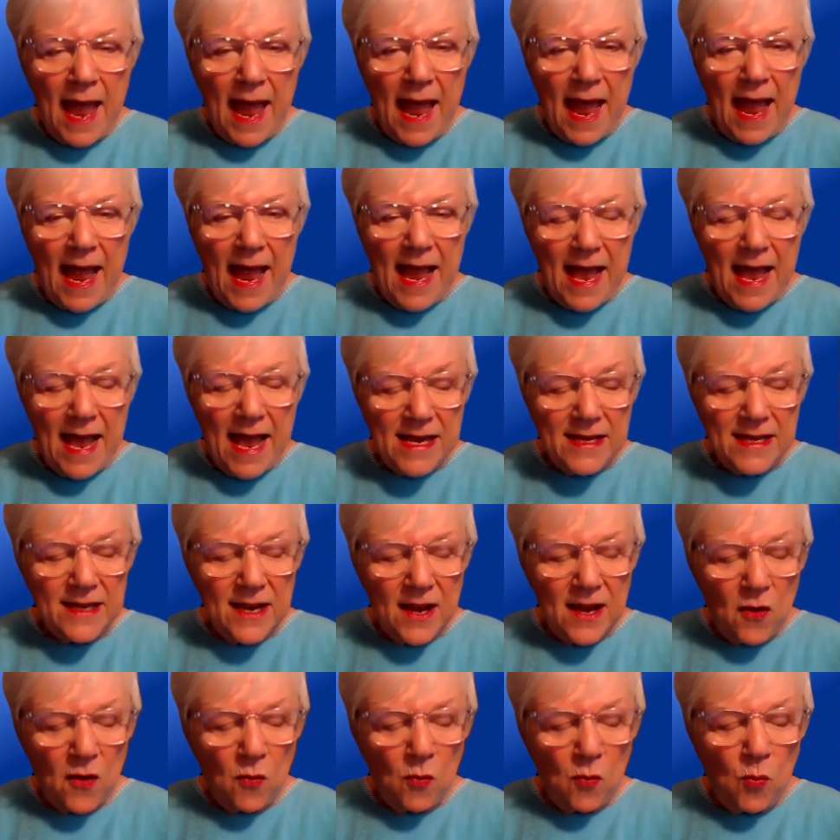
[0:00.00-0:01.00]

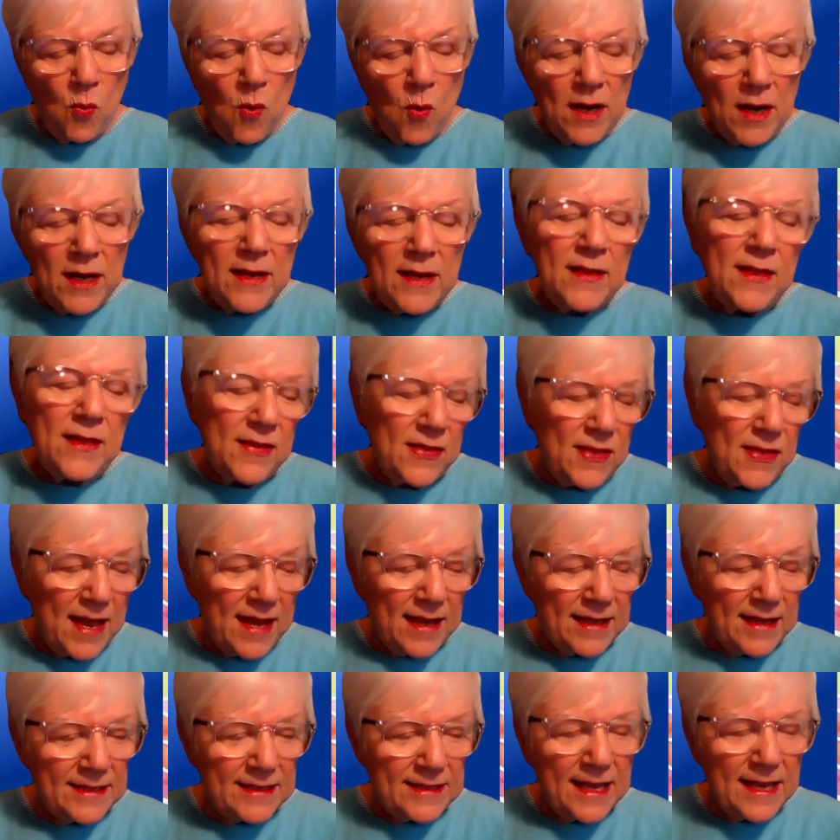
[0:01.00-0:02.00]
And one of the
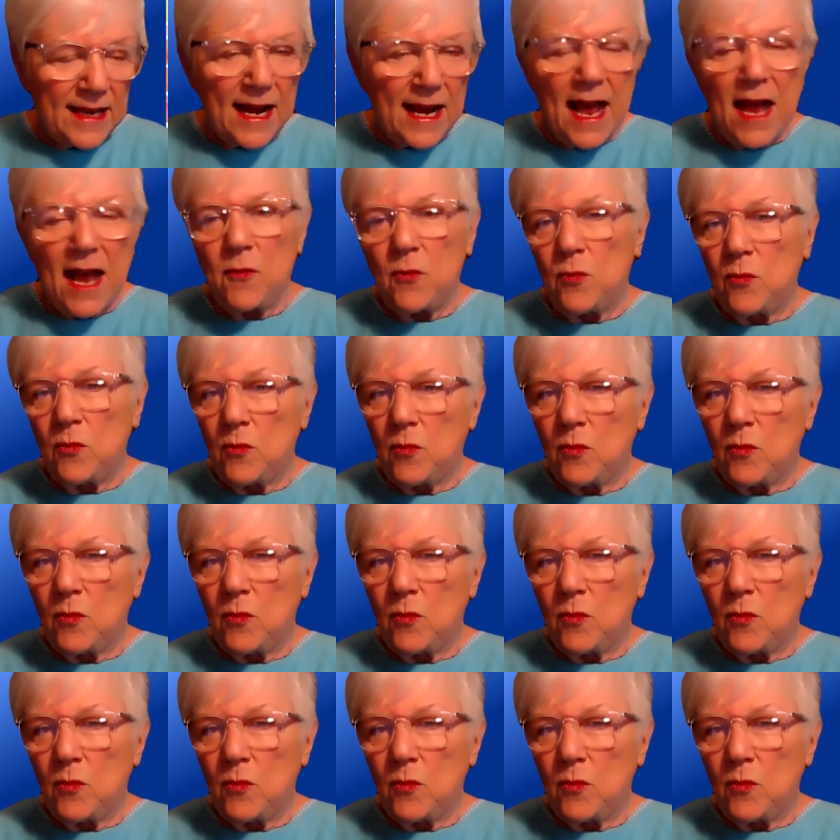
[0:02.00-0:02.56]
things that I